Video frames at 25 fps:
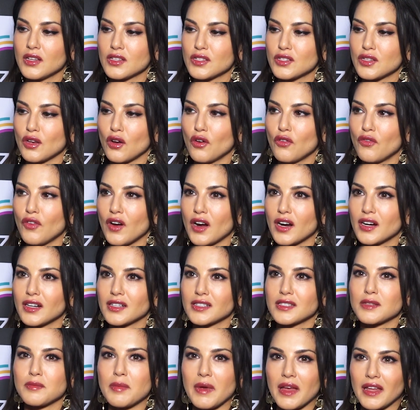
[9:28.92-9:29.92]
So far
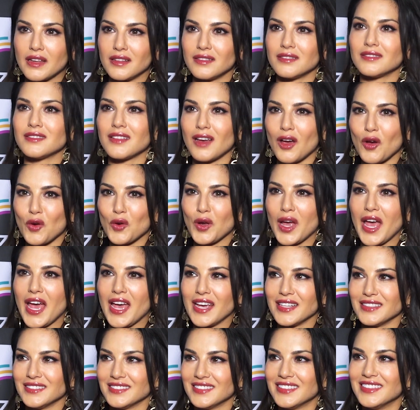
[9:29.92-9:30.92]
it's been
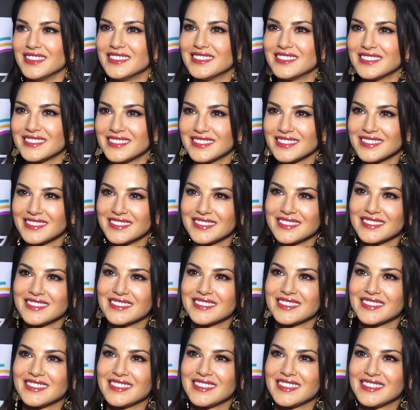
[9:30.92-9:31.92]
okay.
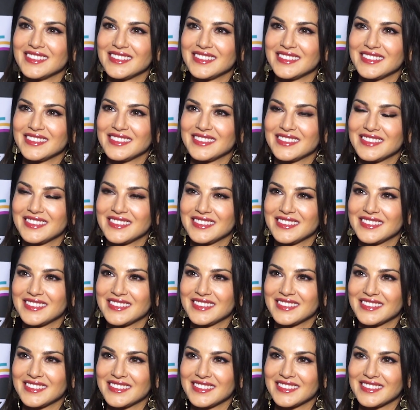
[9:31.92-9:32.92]
Okay, so
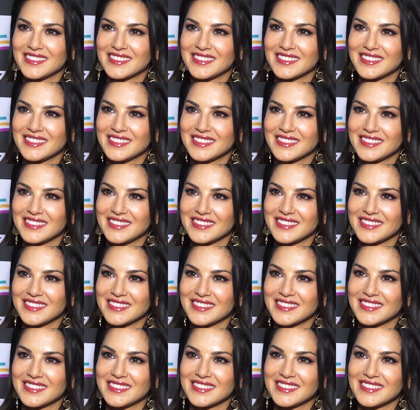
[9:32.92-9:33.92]
any Bollywood upcoming
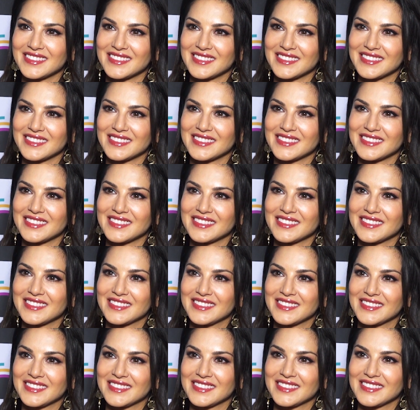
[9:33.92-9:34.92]
project you would
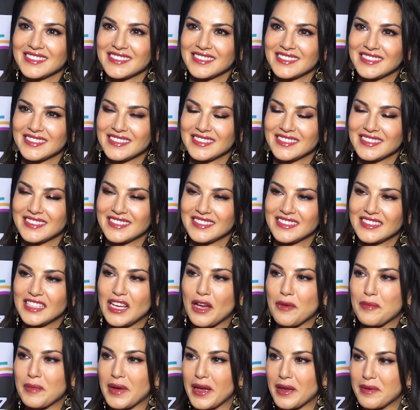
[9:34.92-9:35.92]
like to share with us?
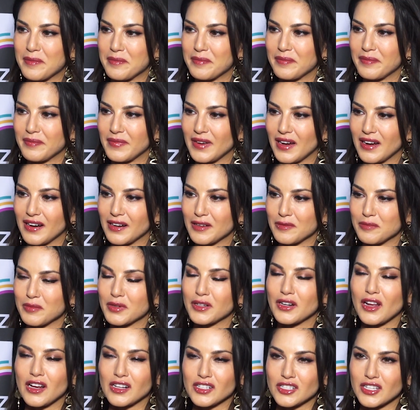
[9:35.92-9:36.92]
Yeah, our
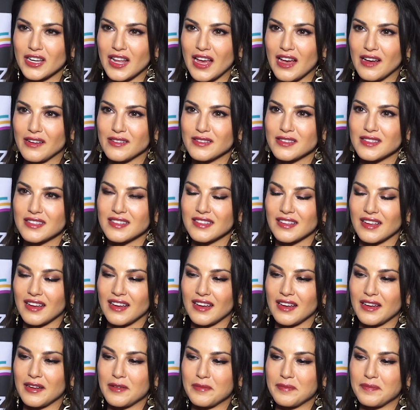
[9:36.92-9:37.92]
production house
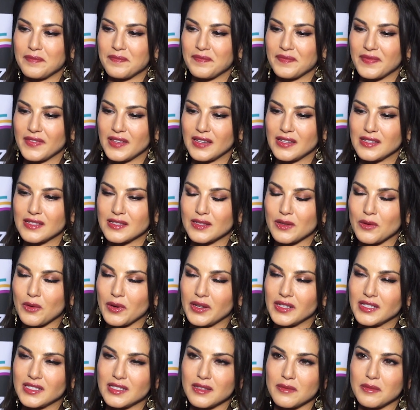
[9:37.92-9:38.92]
is
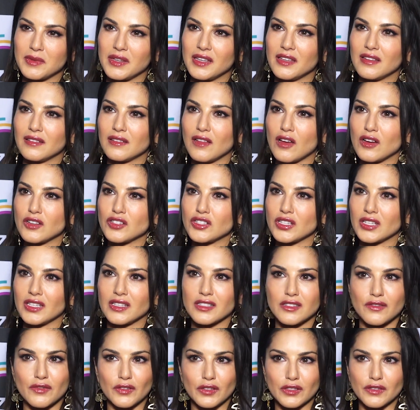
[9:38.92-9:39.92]
going to be launching
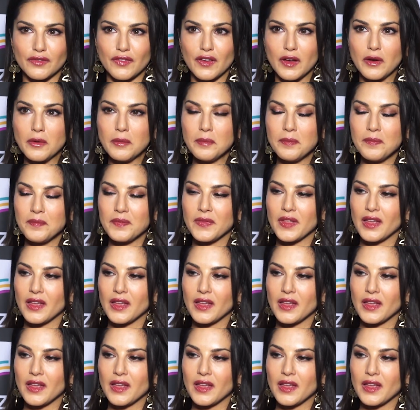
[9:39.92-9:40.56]
its first film,